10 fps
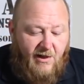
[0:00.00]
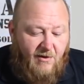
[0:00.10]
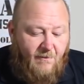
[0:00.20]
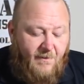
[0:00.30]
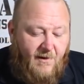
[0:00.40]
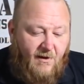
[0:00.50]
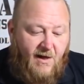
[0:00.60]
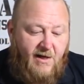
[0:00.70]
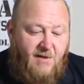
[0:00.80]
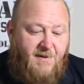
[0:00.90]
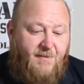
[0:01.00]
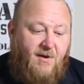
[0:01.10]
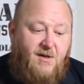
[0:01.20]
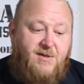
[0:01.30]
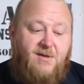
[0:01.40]
Now, a lot of you
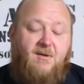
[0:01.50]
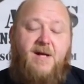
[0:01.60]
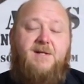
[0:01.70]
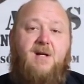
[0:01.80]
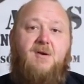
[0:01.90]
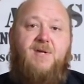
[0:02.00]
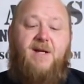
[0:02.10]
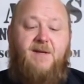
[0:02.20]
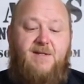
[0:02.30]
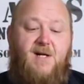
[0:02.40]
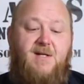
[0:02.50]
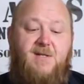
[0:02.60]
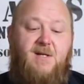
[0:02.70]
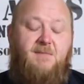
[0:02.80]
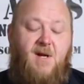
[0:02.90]
people also like to go take these
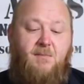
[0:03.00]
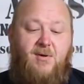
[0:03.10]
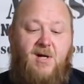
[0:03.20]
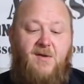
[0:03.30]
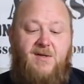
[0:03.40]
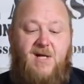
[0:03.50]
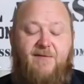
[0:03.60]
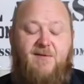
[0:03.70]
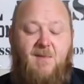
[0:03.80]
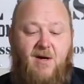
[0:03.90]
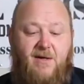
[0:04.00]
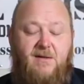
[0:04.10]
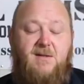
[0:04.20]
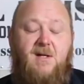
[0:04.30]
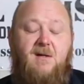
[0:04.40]
guns and put all
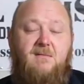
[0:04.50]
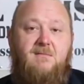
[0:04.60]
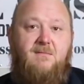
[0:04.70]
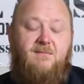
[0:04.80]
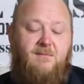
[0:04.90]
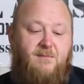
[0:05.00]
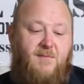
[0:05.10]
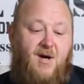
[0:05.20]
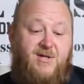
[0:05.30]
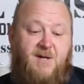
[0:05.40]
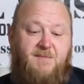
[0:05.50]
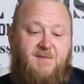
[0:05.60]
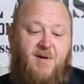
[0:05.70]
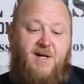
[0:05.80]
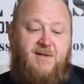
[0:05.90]
aftermarket parts on them,
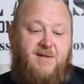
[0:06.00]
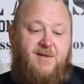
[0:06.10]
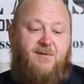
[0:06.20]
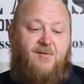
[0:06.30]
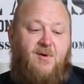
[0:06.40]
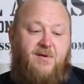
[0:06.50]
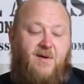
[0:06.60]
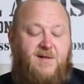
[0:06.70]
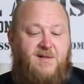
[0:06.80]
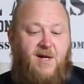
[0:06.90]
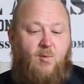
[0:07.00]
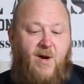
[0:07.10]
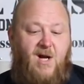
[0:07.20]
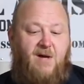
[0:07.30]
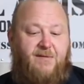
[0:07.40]
springs and so forth. You like to take
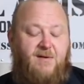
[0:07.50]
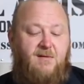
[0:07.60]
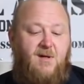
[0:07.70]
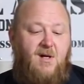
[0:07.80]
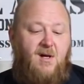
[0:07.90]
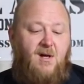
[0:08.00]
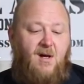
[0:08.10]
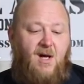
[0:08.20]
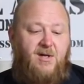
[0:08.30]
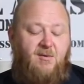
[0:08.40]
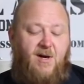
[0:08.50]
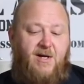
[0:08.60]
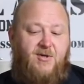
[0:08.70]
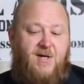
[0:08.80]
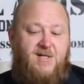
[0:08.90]
weight off it. I do
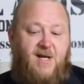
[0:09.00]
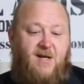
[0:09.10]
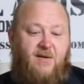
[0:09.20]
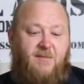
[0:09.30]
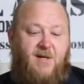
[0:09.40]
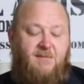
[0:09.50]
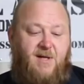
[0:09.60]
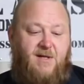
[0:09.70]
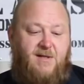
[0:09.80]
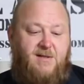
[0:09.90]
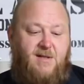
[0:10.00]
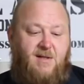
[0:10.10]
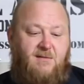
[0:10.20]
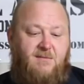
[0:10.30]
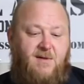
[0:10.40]
want to address that a little bit because
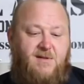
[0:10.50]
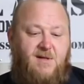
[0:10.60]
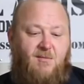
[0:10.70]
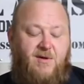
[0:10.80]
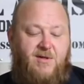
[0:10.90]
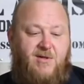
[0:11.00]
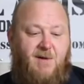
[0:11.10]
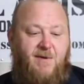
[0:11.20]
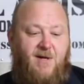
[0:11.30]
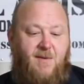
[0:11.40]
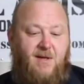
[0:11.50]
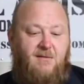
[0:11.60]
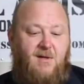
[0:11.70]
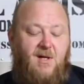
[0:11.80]
it's somewhat disturbing to me.